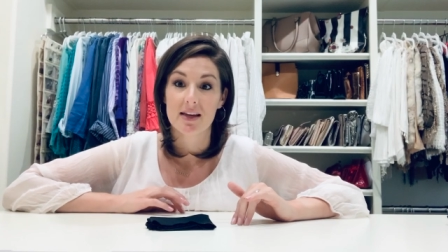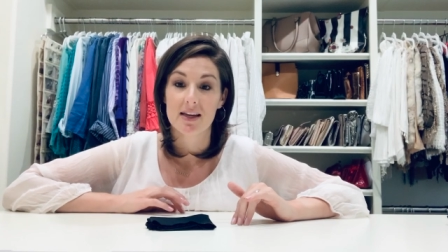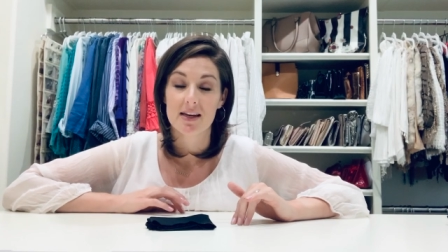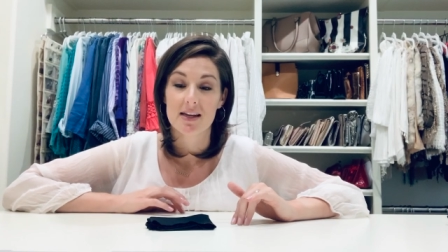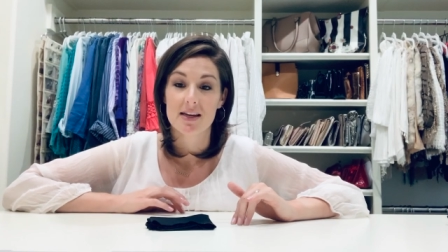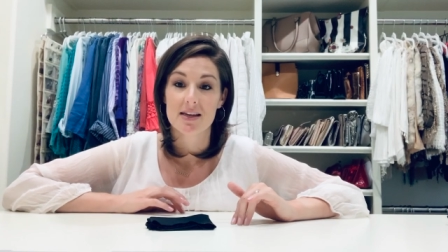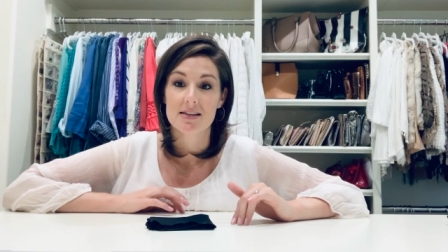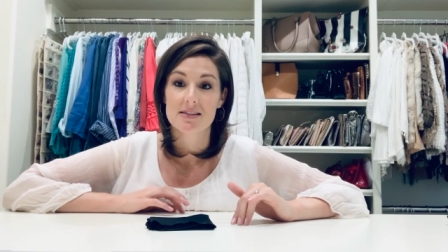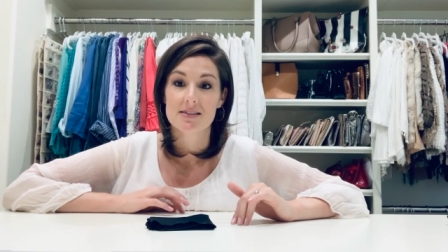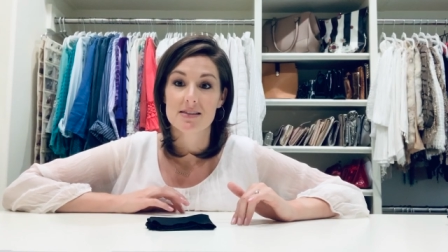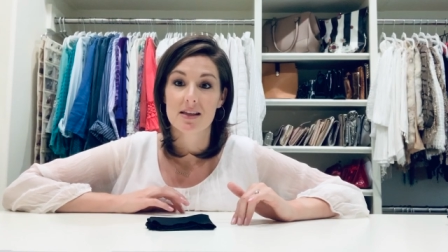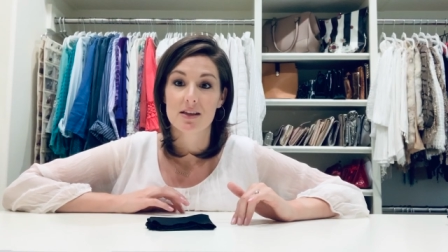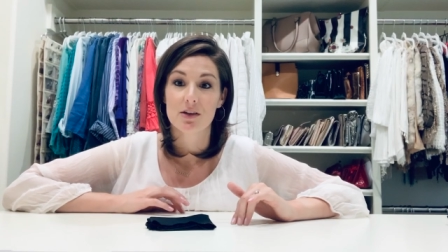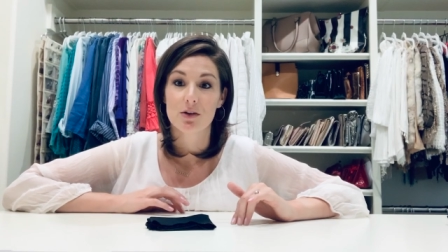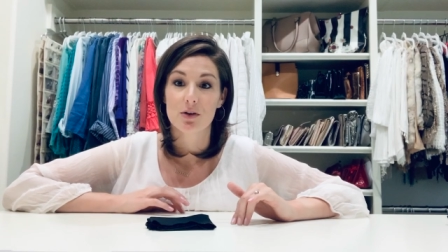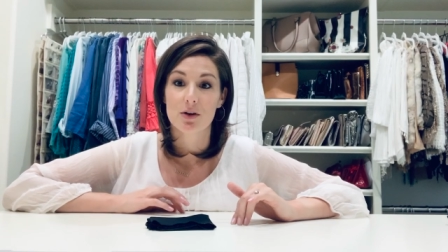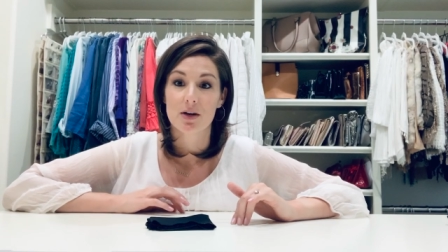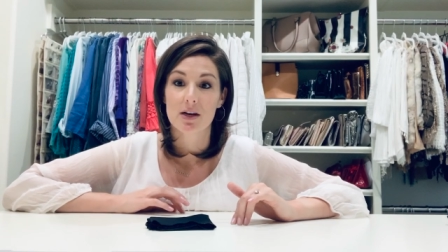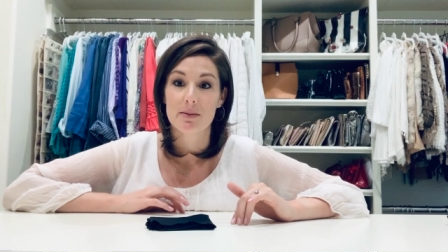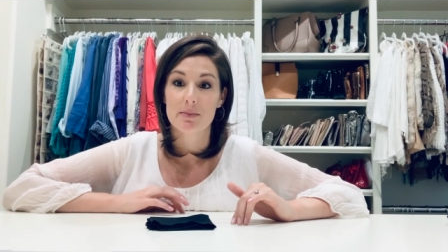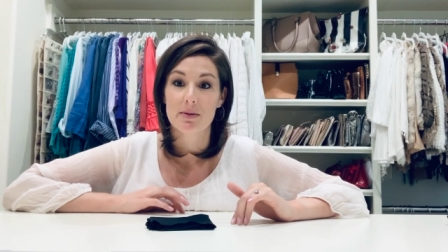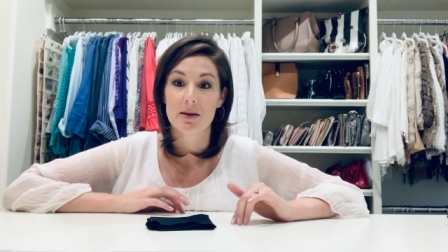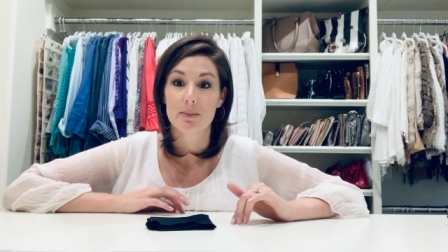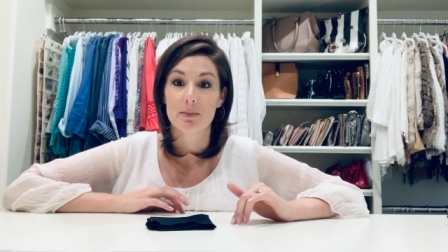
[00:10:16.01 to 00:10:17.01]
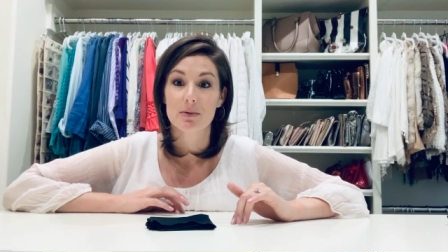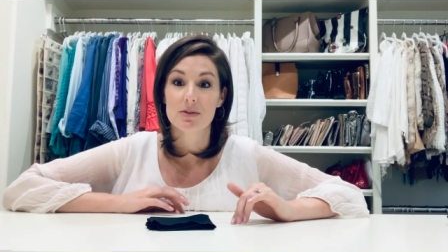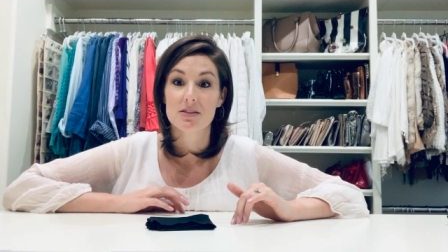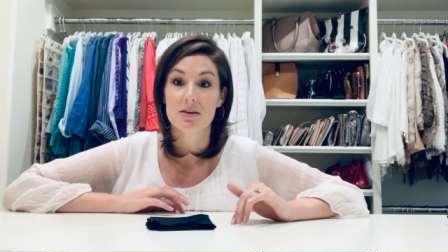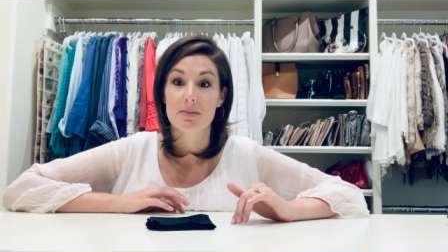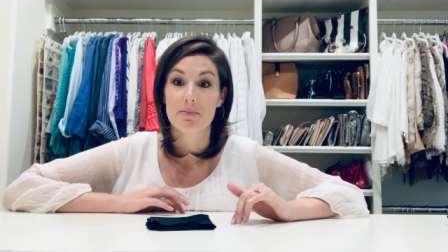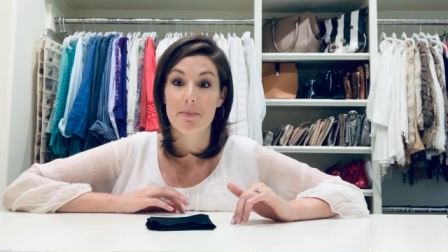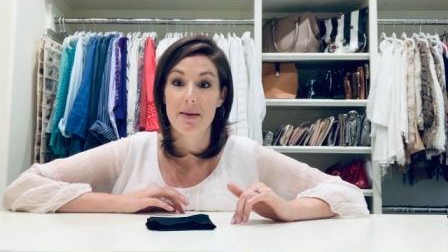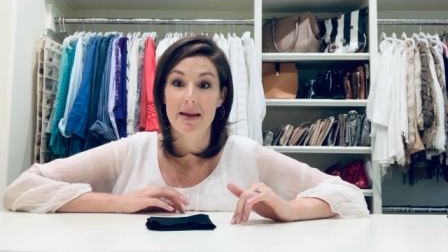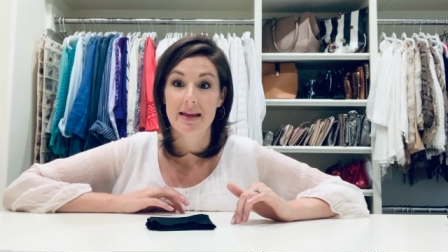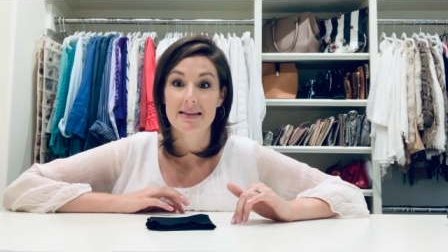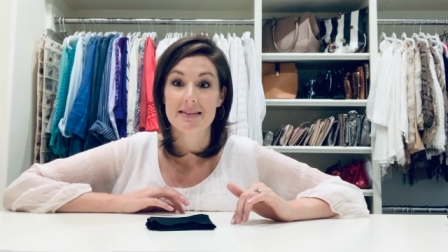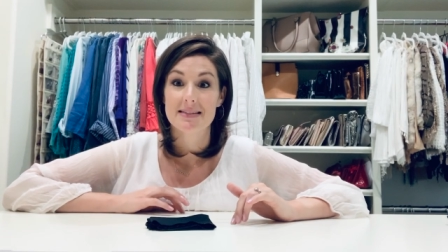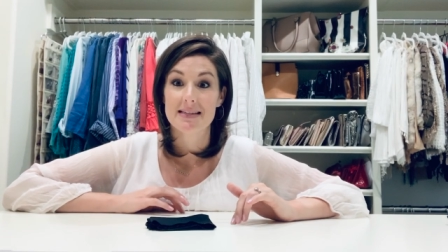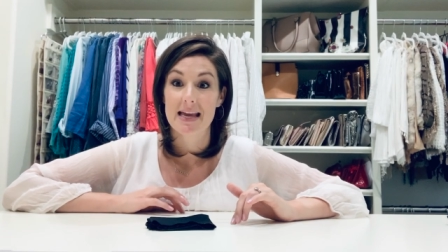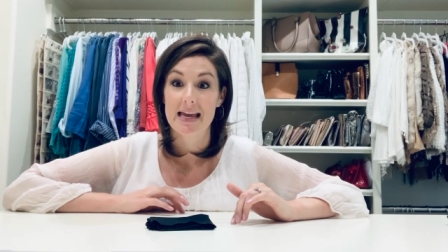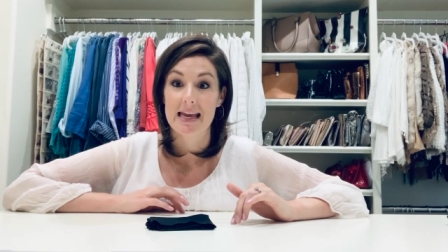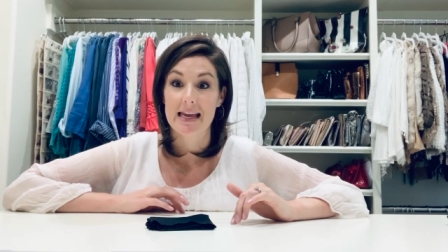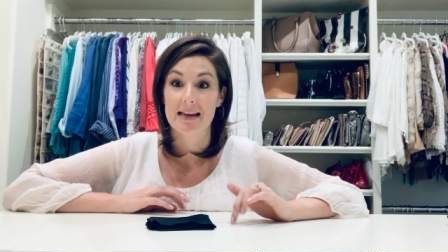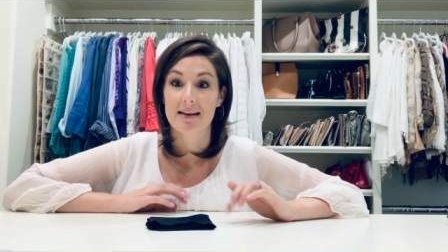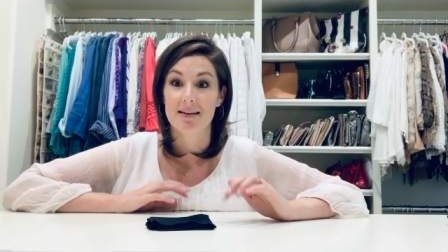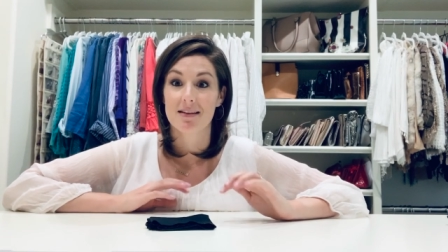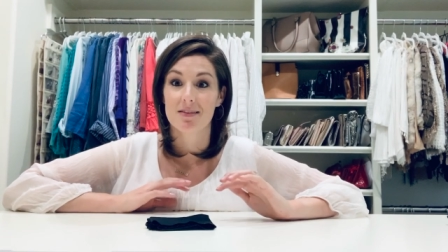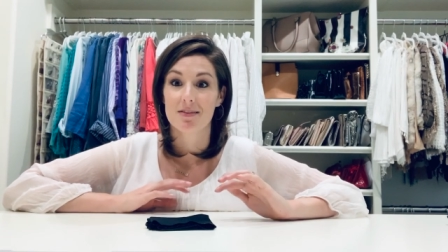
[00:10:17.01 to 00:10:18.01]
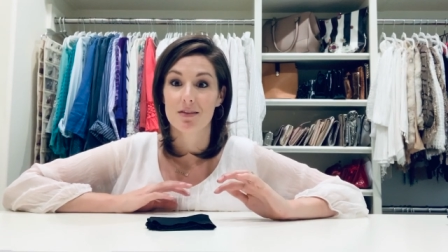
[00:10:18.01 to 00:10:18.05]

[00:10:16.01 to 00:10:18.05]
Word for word: it is that you're going to be able to maintain